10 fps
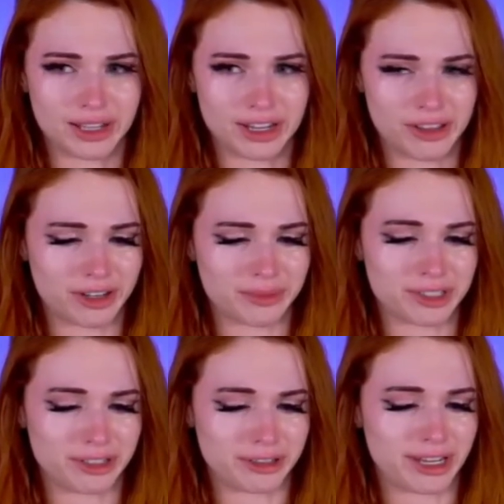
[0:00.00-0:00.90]
And now that I'm a
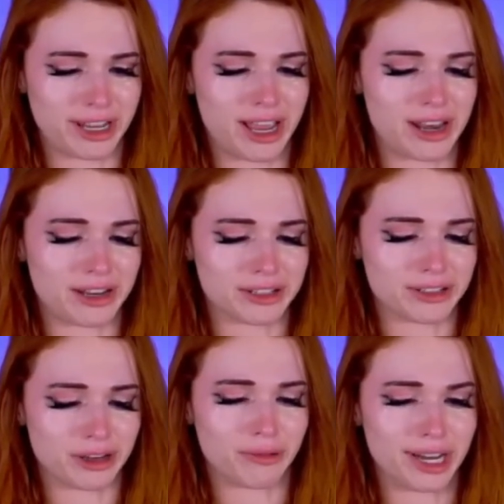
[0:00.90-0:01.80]
10k Andy, it's
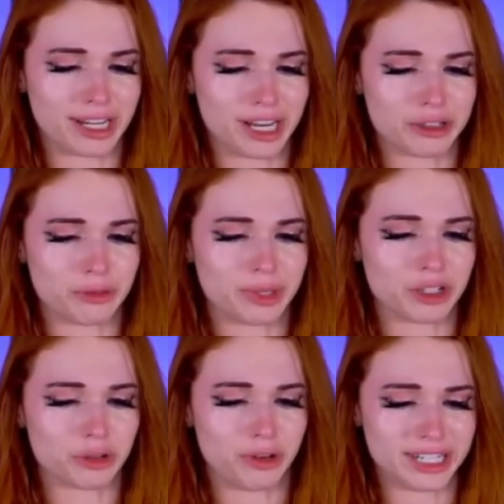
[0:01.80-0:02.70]
like, why can't you be
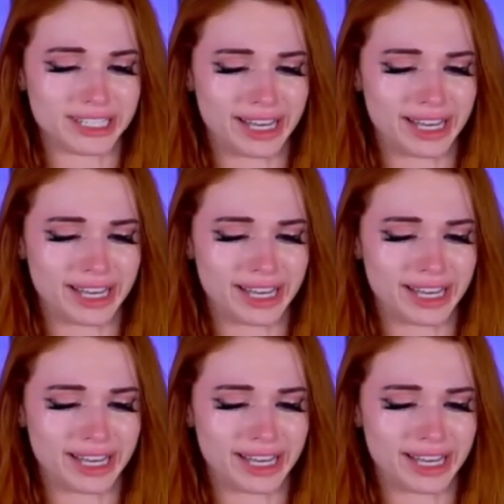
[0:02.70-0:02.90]
at 20k?